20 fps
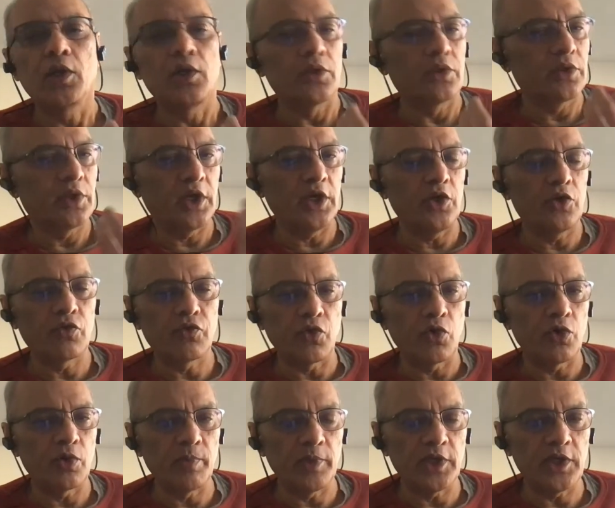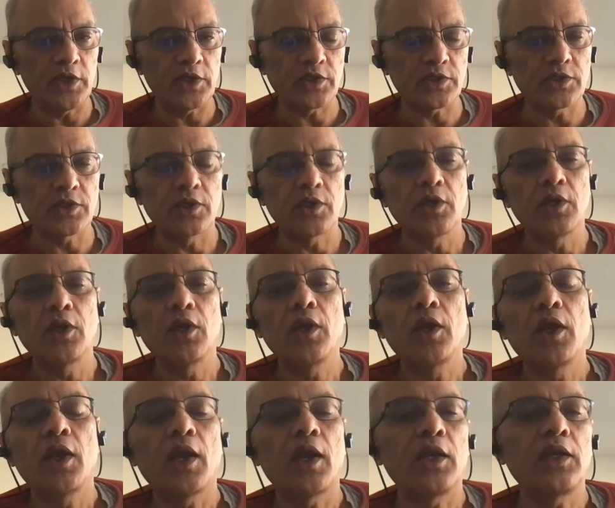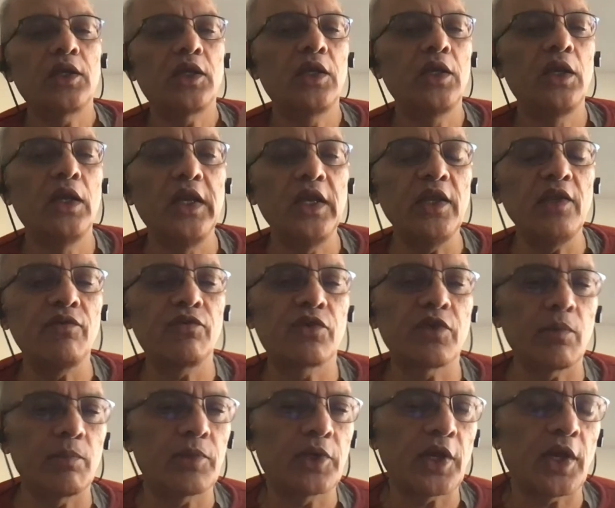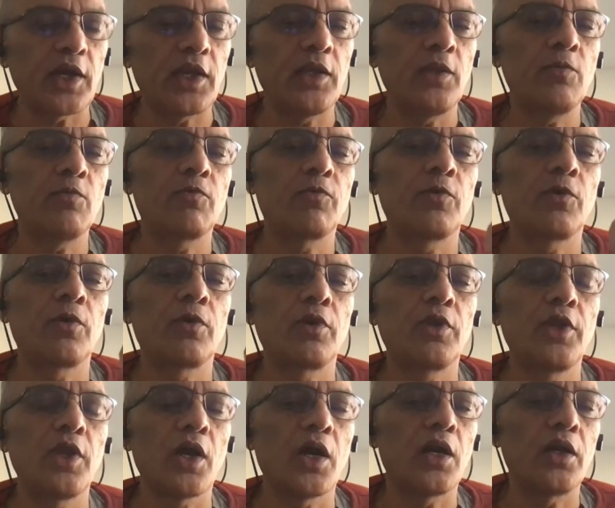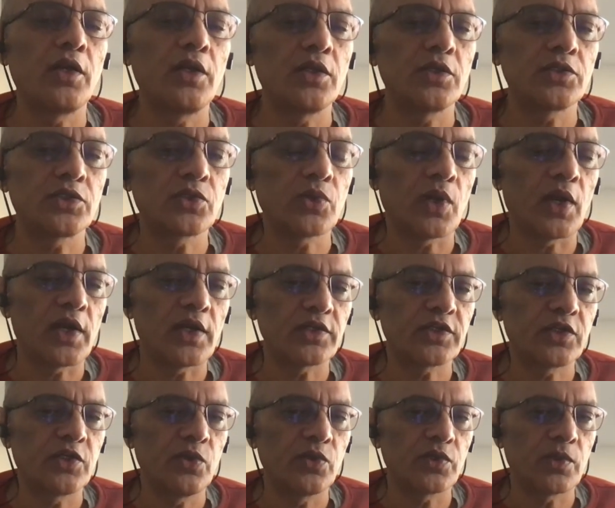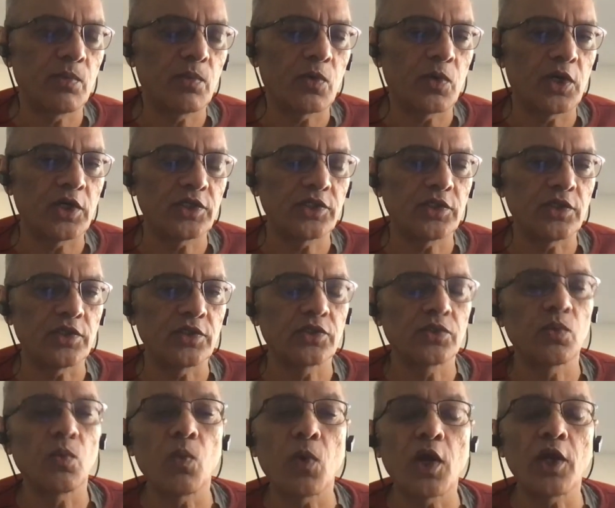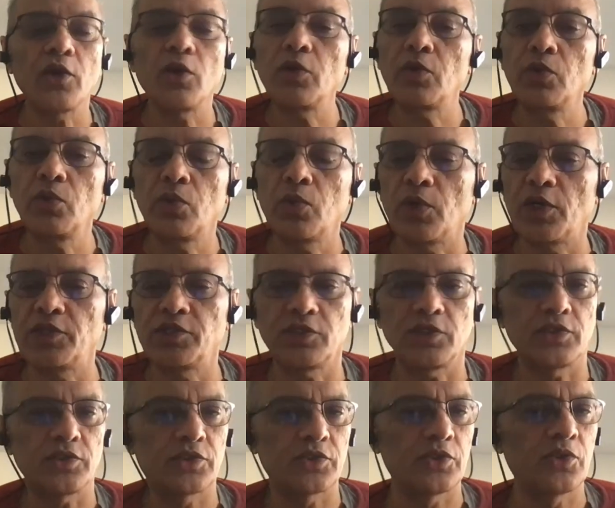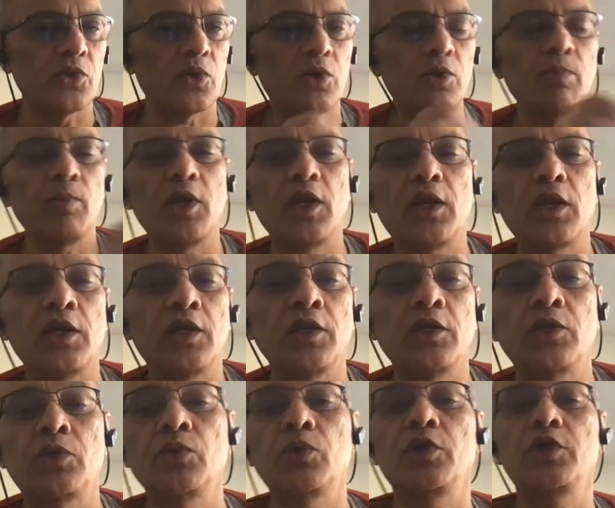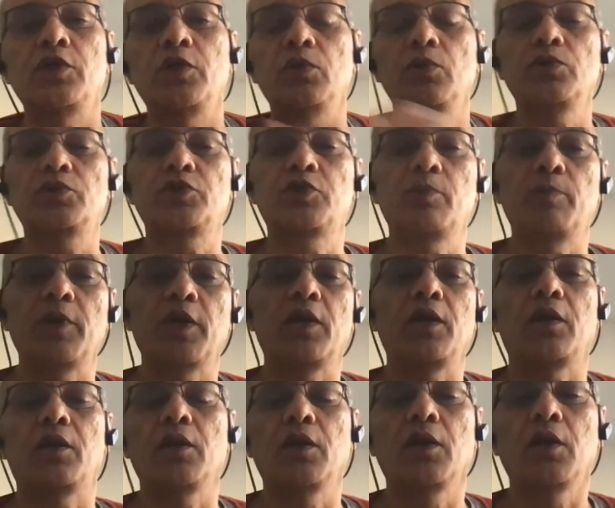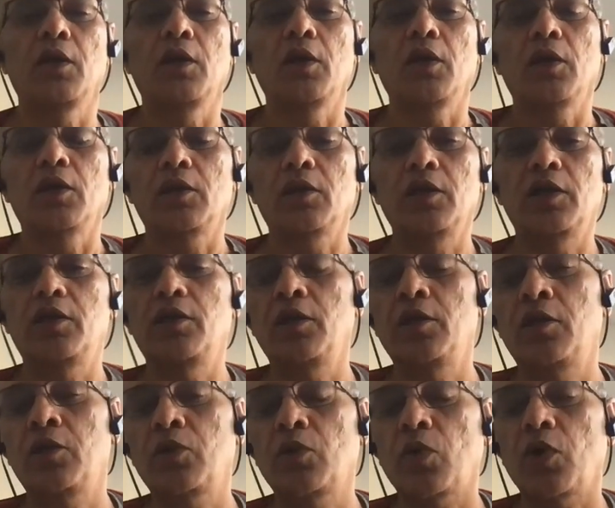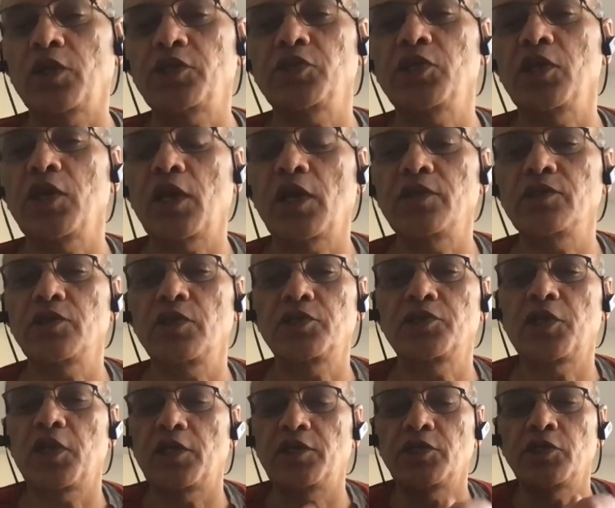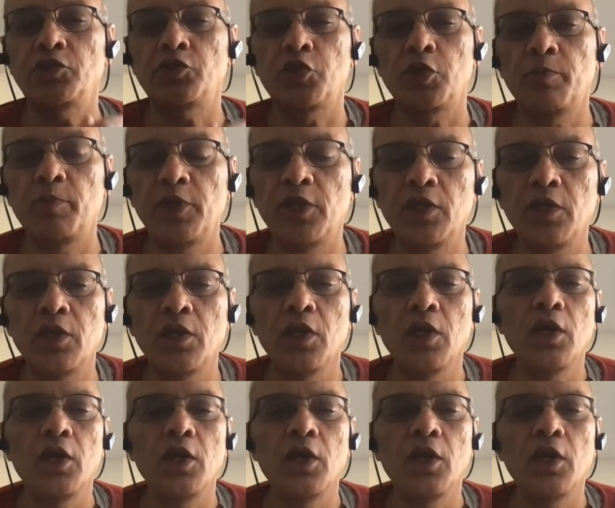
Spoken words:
3 to 4 minutes, and leave some time for the audience to ask you some questions, 1 or 2 questions. Don't make it into a huge debate. The question answer session should be